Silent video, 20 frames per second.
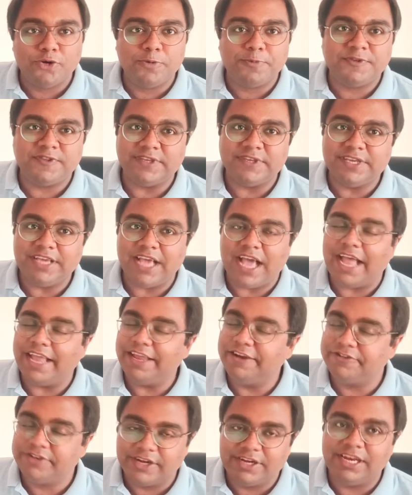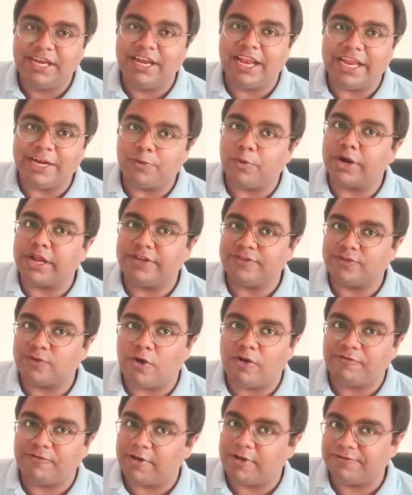C, I really like what I
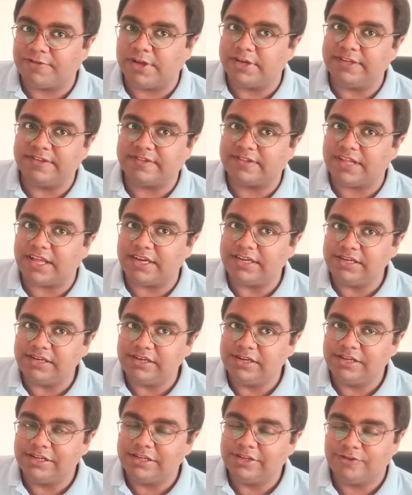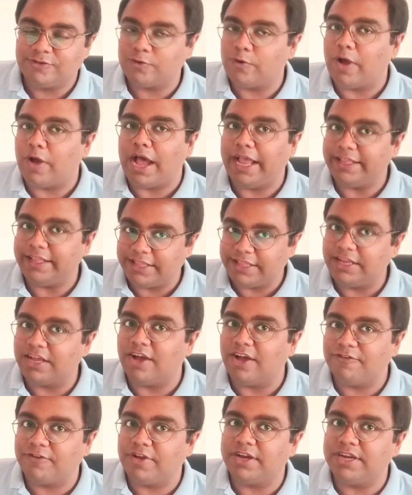saw of Afghanistan. So I think
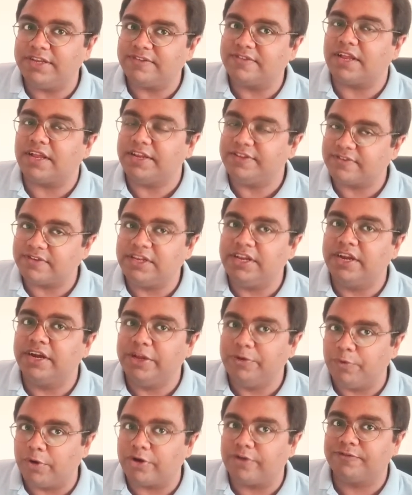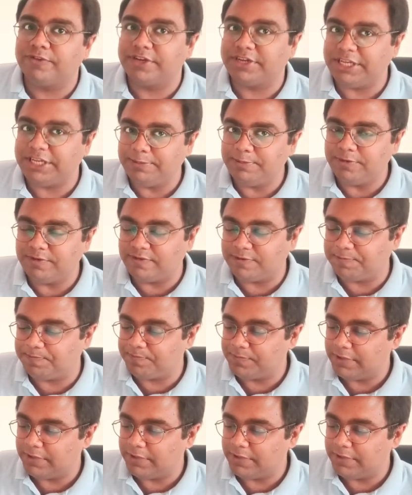Afghanistan is clearly one of the teams.